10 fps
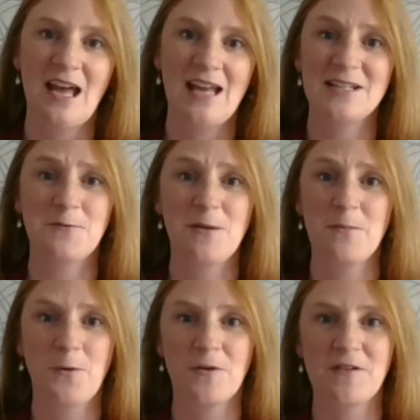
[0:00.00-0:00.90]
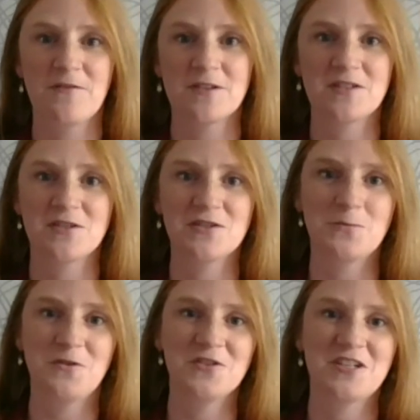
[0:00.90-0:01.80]
And it's quite boring for us to just
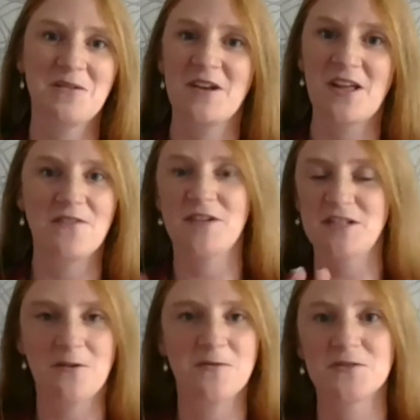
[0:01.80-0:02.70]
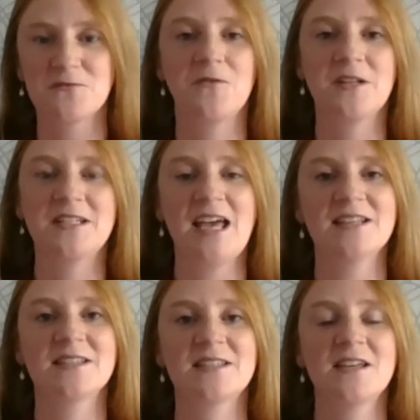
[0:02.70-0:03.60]
watch, another video with scrolling
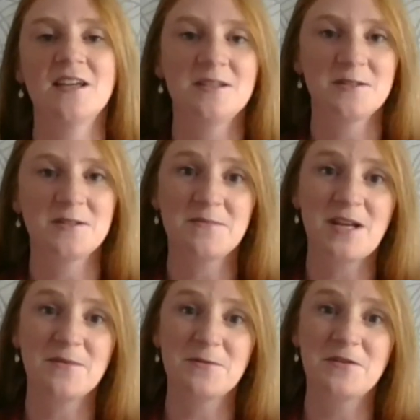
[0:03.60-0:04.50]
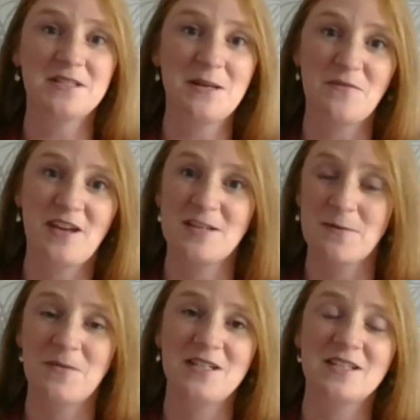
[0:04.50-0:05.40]
text. So sometimes we use deepfakes
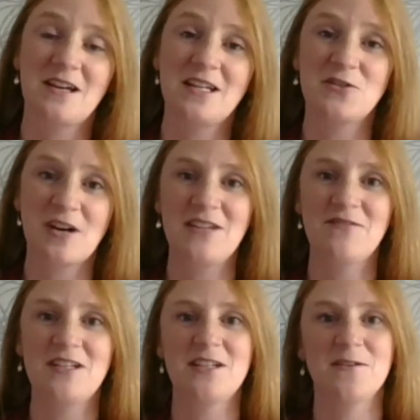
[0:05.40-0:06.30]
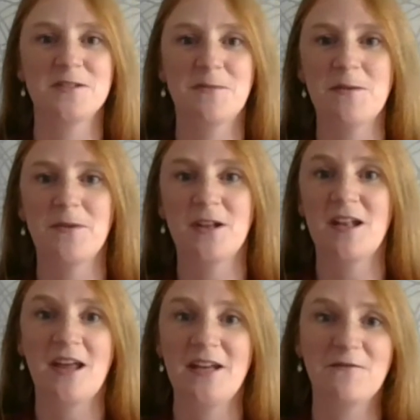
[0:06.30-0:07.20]
when we're designing training videos, so people are
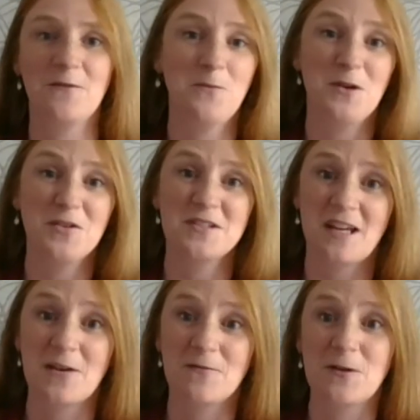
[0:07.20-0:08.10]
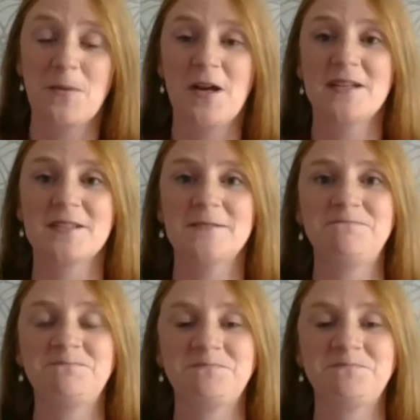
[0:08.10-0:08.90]
learning from what looks like a real person.